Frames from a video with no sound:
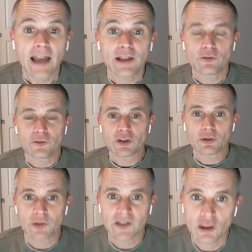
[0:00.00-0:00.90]
Yeah, you know, first
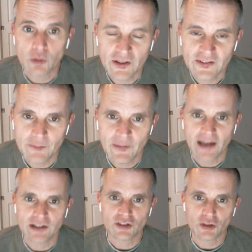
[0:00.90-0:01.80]
I just want to take a quick step
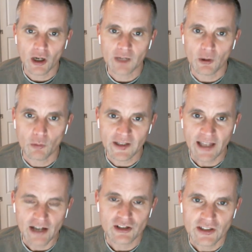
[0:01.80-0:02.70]
back and just talk about what
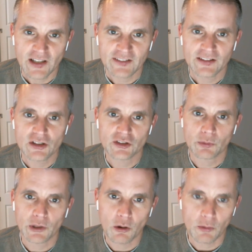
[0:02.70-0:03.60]
they actually tested, just
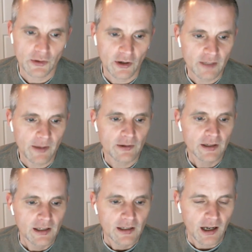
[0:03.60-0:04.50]
so we know what we're talking about.
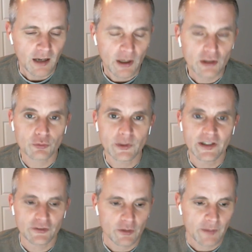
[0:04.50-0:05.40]
Um, and I'll just
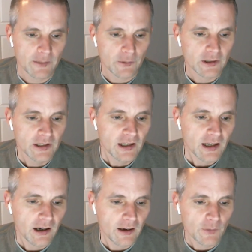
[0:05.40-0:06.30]
read this from the paper.
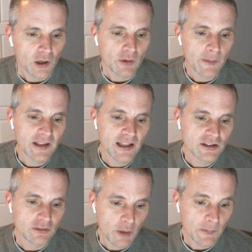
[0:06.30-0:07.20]
Um, our
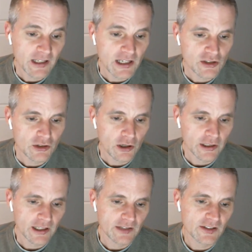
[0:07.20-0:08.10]
replication, replication
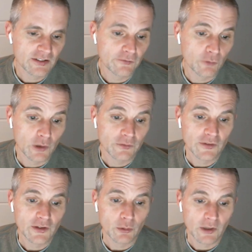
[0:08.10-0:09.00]
target consists of four hundred
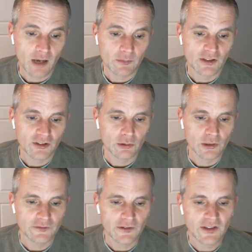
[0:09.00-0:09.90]
fifty-two anomalies,
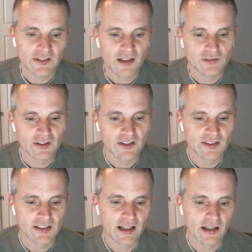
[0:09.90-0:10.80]
including fifty-seven,
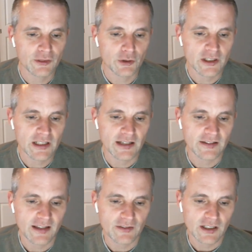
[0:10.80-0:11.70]
sixty-nine,
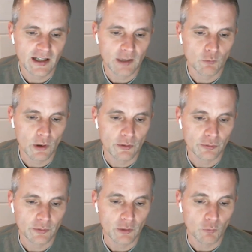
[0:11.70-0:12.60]
thirty-eight, seventy-nine, one oh
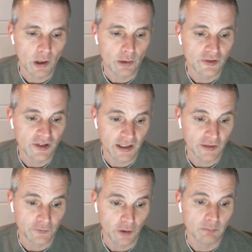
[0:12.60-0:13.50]
three, and one oh
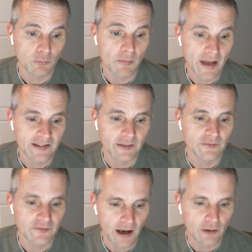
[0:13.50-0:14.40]
six from
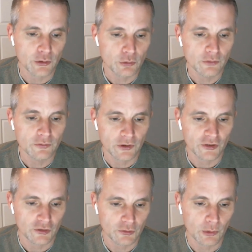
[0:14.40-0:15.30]
momentum, value
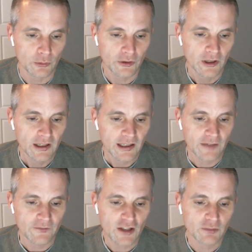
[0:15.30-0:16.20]
versus growth,
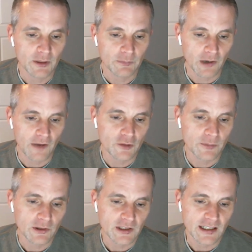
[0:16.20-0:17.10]
investment,
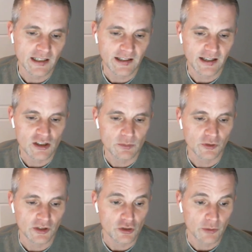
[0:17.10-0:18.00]
profitability,
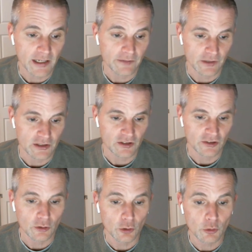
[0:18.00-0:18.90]
intangibles, and trading
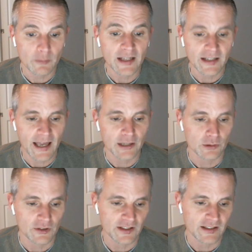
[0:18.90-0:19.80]
frictions. So those were the main
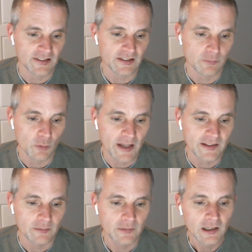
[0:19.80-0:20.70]
categories they tested:
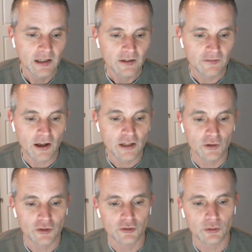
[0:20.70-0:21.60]
momentum, value
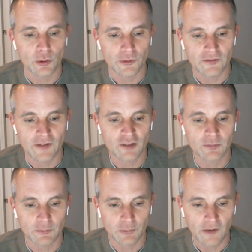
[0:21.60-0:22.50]
versus growth,
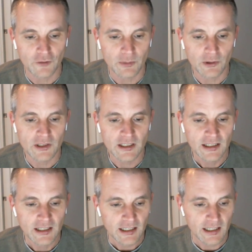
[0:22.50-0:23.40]
investment,
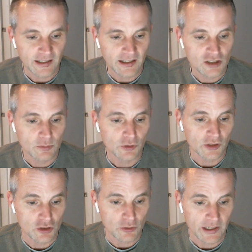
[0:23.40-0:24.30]
profitability,
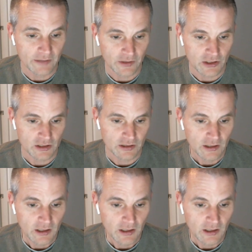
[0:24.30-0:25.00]
intangibles, and trading friction.